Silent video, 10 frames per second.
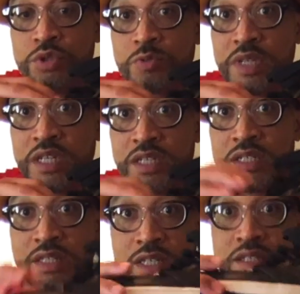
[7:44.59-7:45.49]
Because
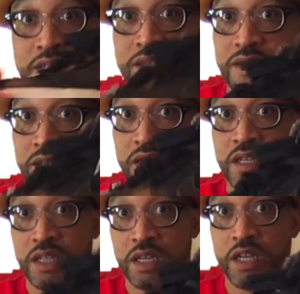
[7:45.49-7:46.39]
this is
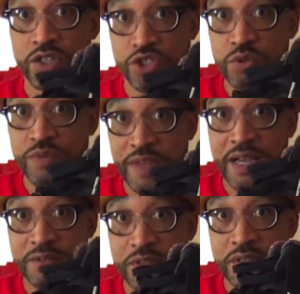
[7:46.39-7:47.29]
a
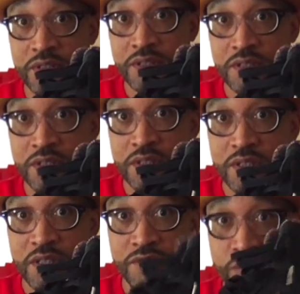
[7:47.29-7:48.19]

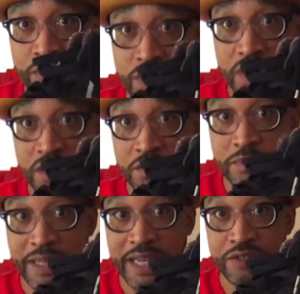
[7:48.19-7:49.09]
2014
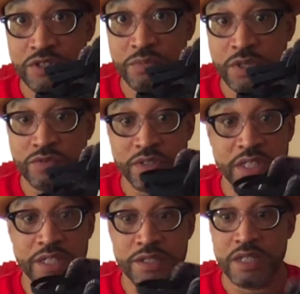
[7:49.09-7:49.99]
Black History Month
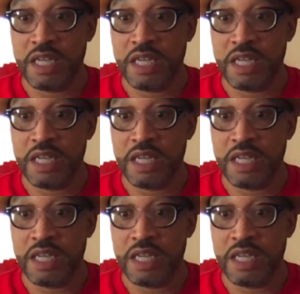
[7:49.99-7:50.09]
release,